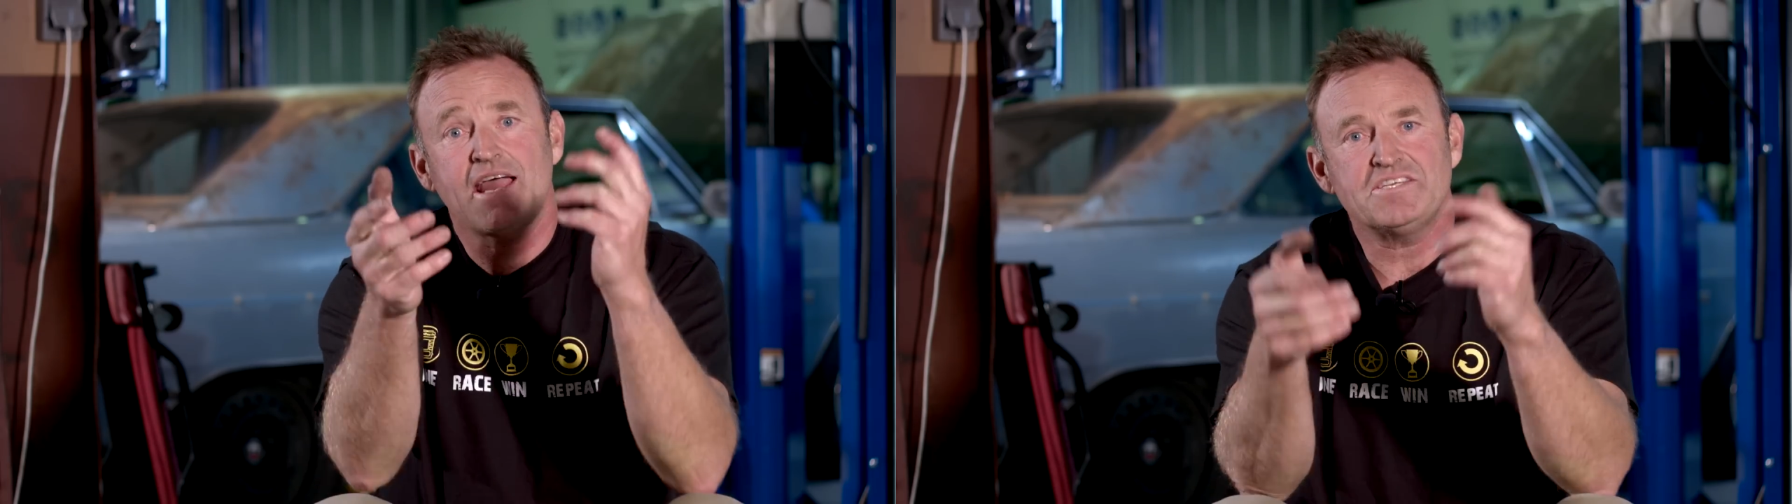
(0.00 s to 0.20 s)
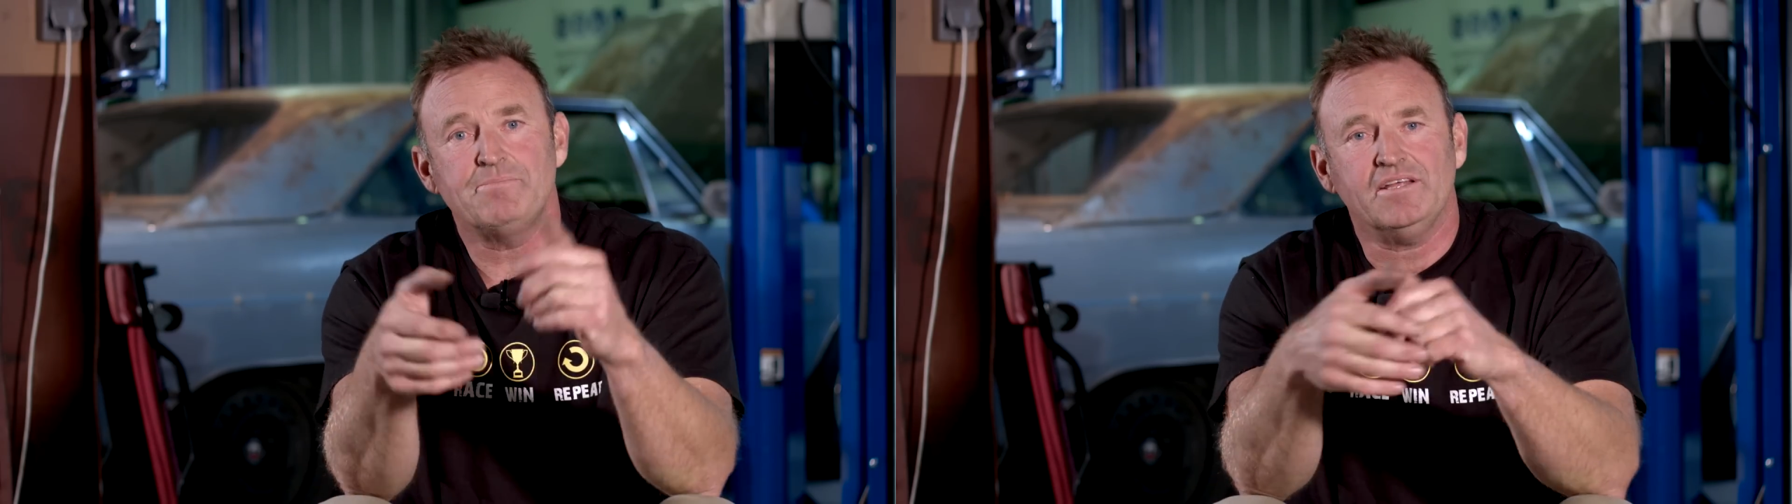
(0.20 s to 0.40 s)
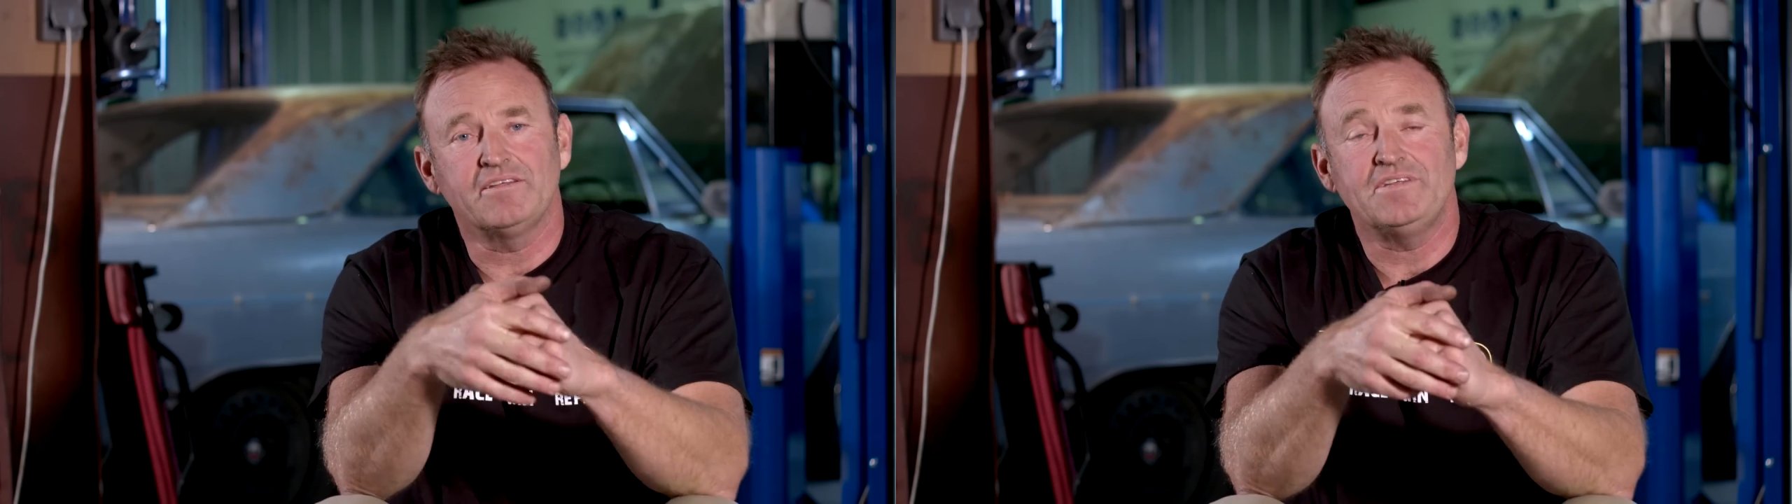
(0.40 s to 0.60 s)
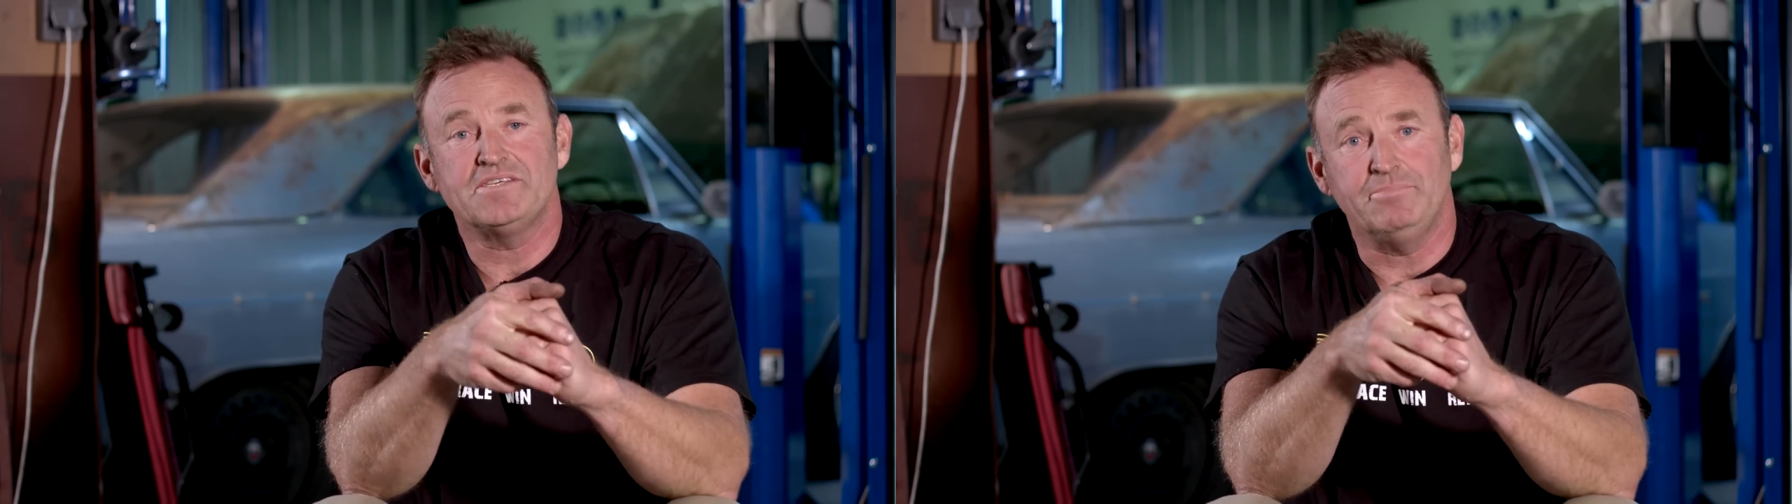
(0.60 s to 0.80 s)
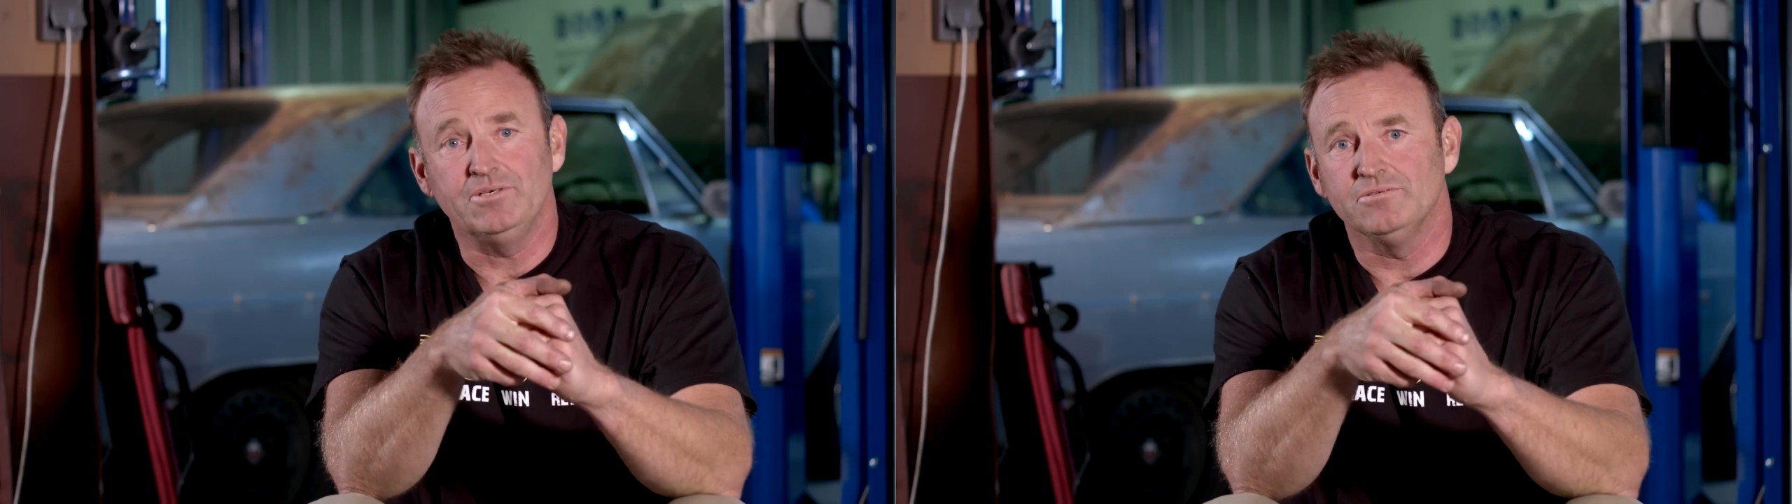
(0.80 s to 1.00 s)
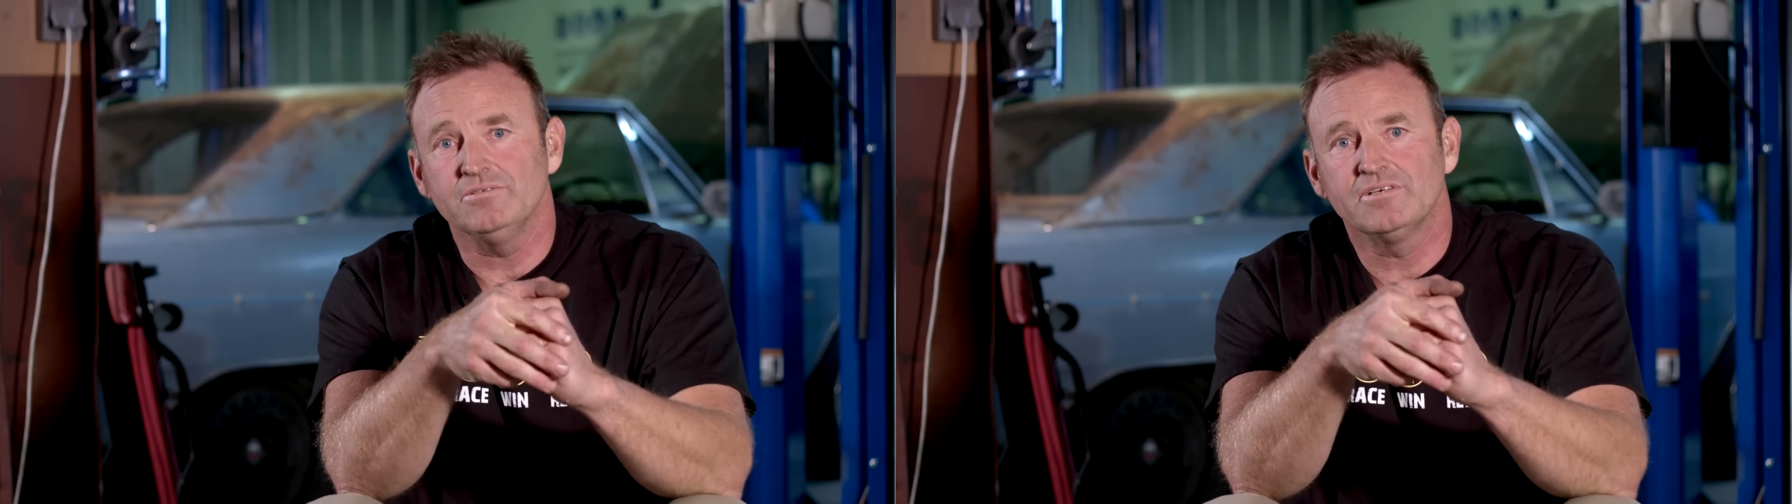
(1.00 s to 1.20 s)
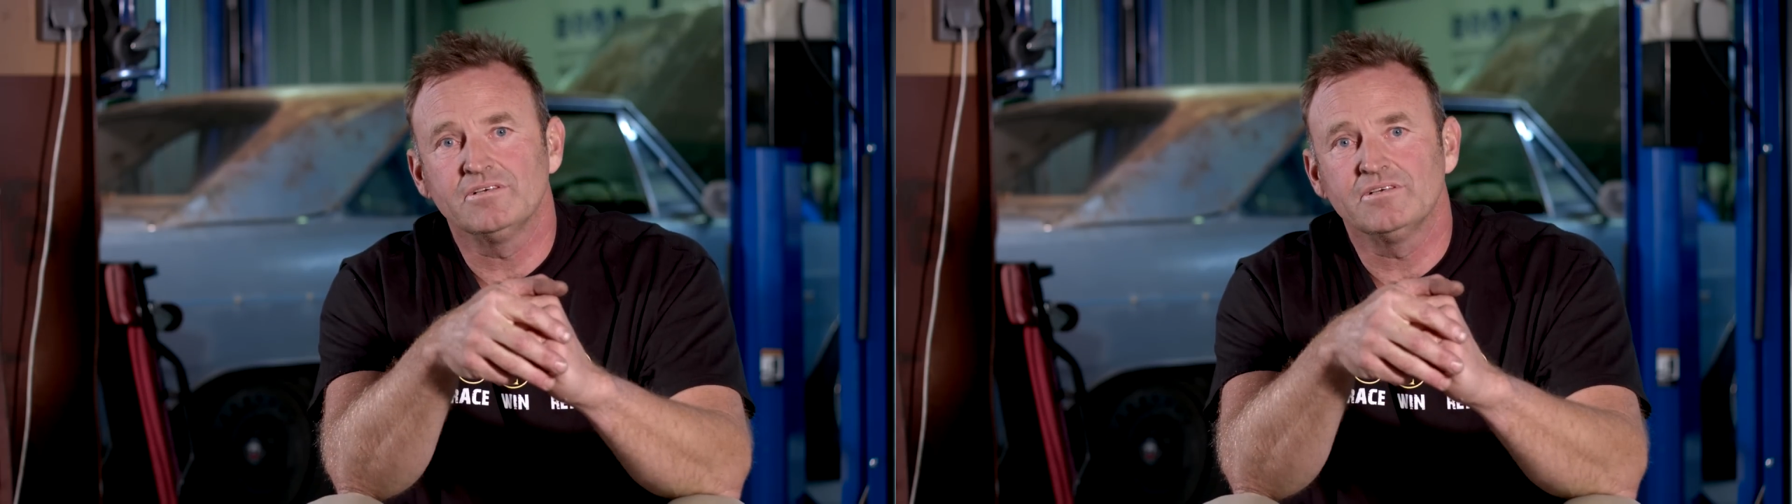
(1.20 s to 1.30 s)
aspect of this build